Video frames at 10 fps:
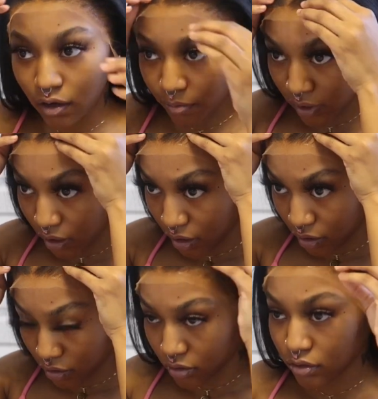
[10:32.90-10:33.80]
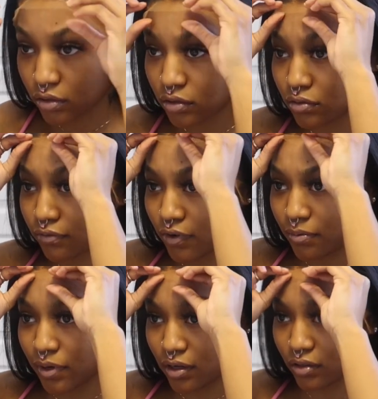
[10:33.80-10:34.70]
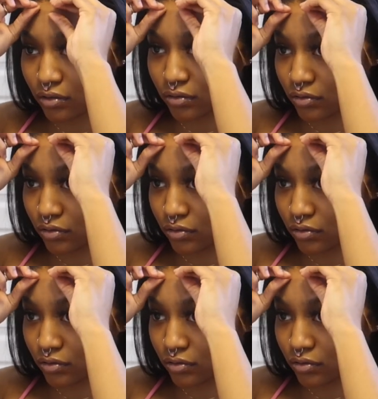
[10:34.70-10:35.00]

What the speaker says: Oh my gosh, is it too far back?